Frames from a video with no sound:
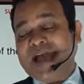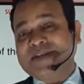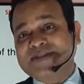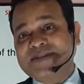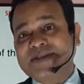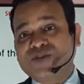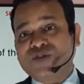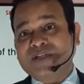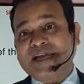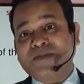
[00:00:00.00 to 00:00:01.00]
accident
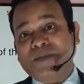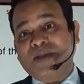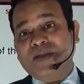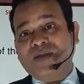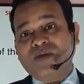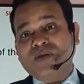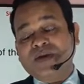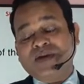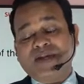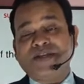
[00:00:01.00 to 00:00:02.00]
so that may you know
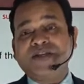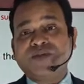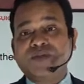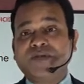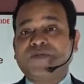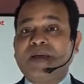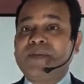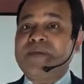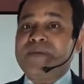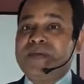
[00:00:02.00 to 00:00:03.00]
continue with the
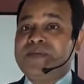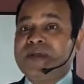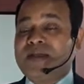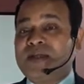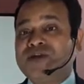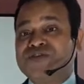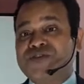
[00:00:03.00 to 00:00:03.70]
family member in long